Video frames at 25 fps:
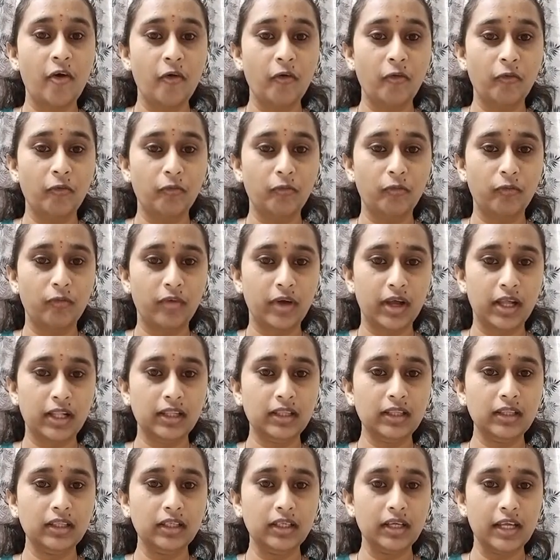
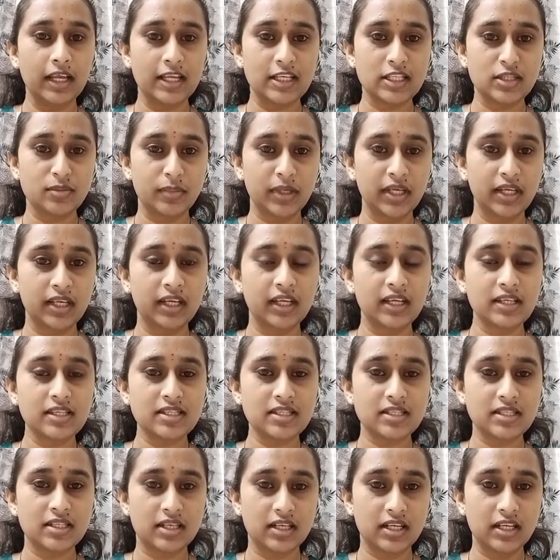
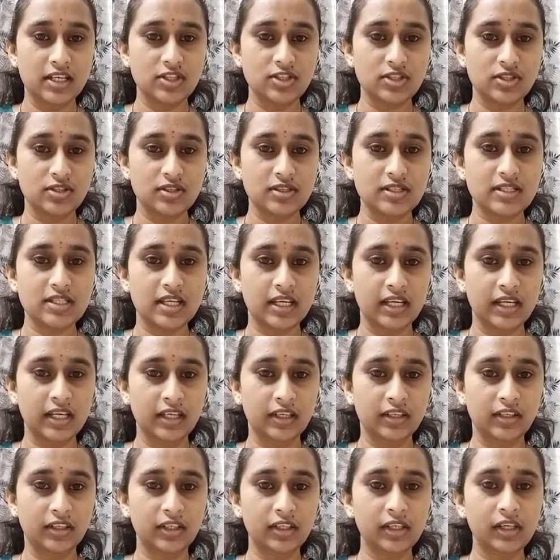well-experienced teachers
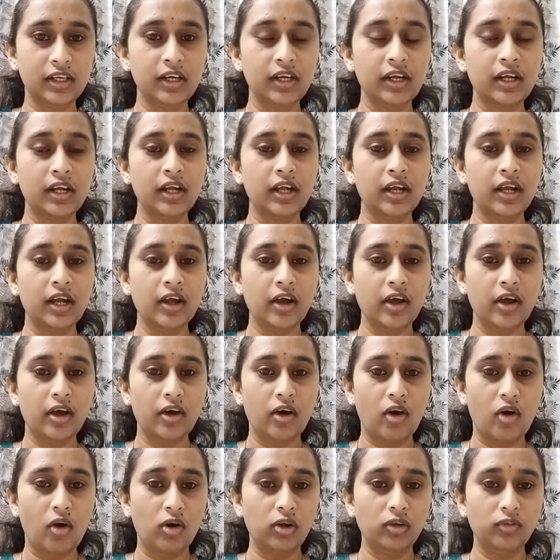here
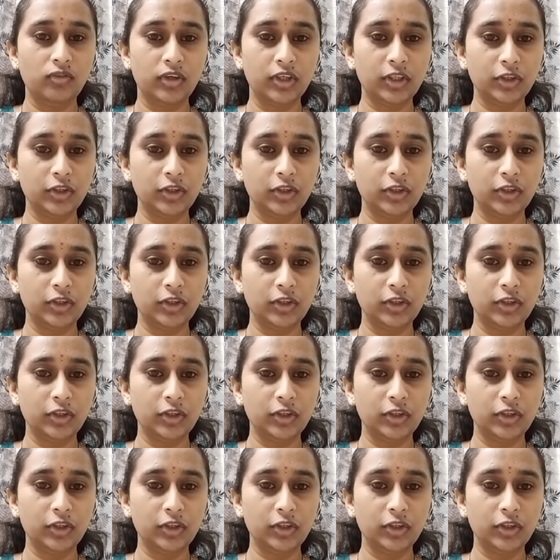all were